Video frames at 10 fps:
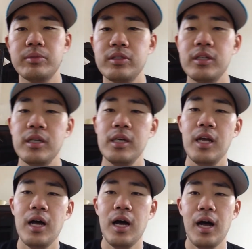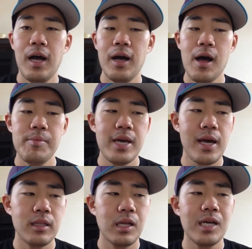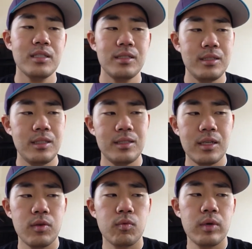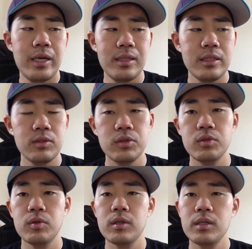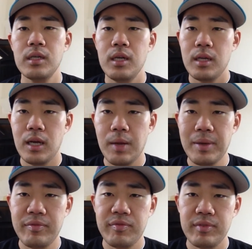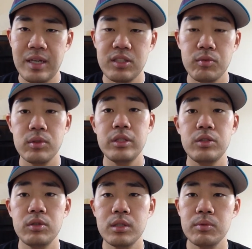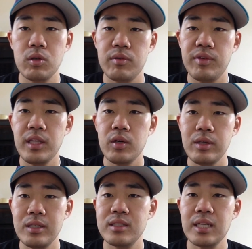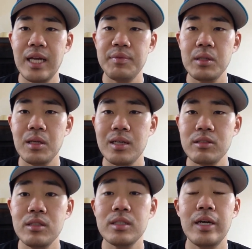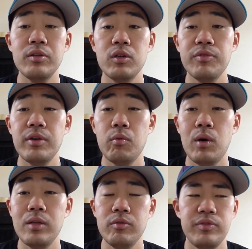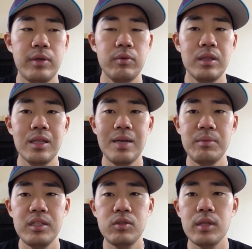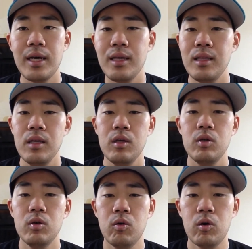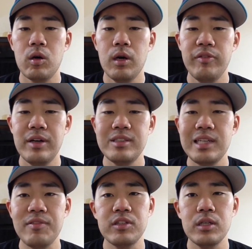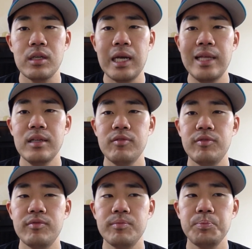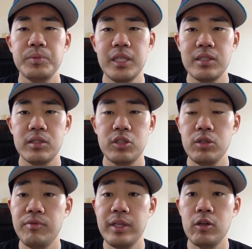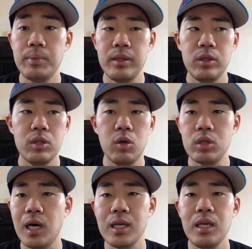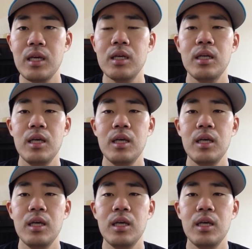I'm sure. Yeah, Lawson's. It's a great little store. I should really do some sort of video inside of a Lawson's. I don't know if they would let me do that, or if I just have to kind of just shoot a video but no talking,